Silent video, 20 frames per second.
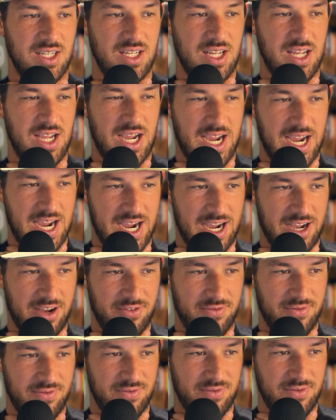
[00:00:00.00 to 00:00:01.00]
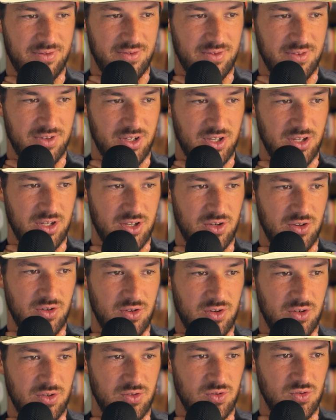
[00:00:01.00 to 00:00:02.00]
half.
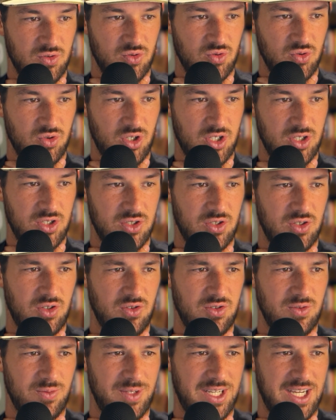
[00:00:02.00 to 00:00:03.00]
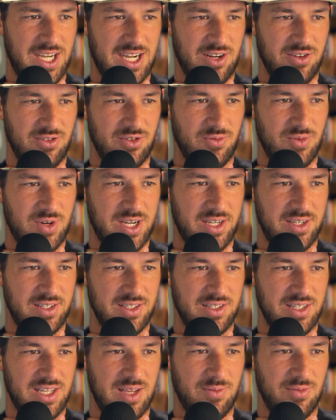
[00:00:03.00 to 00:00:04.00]
Excuse me, yeah, I don't know why
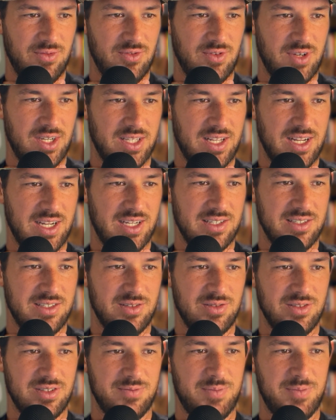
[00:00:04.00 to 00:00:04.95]
it came through like that. I guess this is